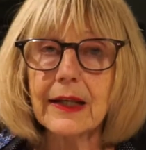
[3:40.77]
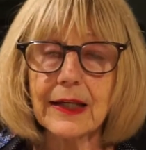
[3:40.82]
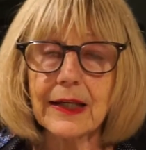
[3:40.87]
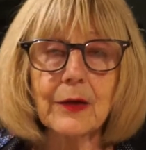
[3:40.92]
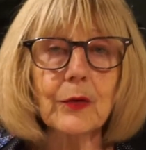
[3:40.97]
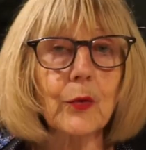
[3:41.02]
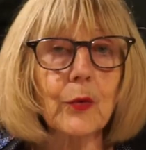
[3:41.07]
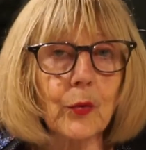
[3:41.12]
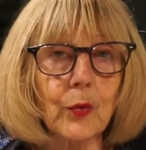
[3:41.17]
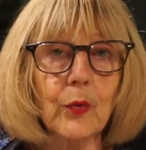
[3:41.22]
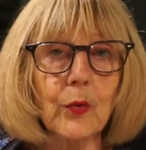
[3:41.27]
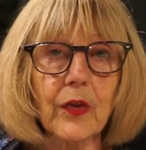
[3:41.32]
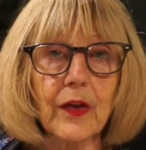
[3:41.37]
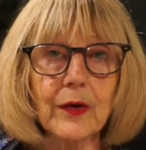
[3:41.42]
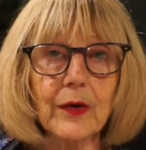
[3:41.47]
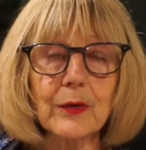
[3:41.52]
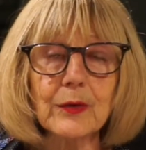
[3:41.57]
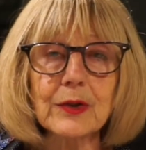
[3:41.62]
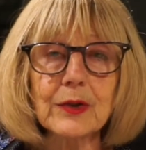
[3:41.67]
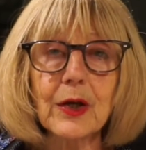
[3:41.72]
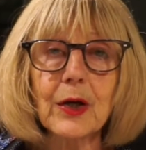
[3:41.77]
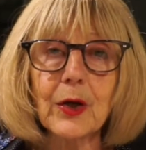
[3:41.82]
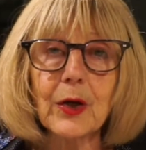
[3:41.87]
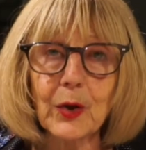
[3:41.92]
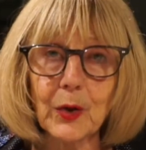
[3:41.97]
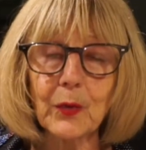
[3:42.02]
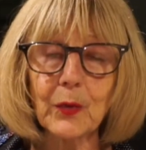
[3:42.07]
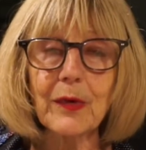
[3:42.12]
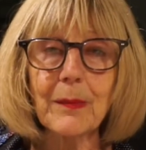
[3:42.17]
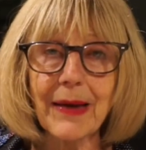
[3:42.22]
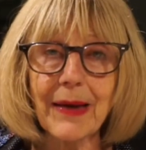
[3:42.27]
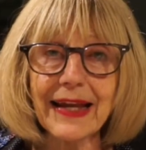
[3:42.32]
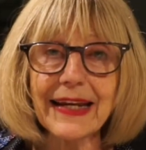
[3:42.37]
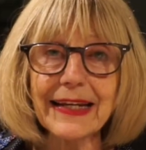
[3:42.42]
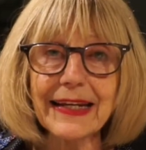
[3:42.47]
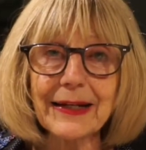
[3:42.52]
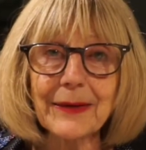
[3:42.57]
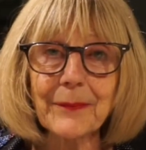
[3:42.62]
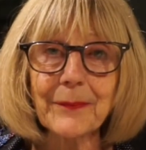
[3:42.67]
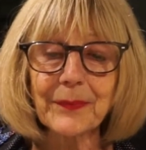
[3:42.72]
in all those who
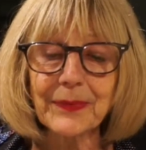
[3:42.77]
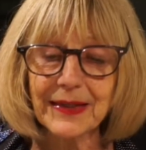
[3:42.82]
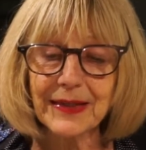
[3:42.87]
remain.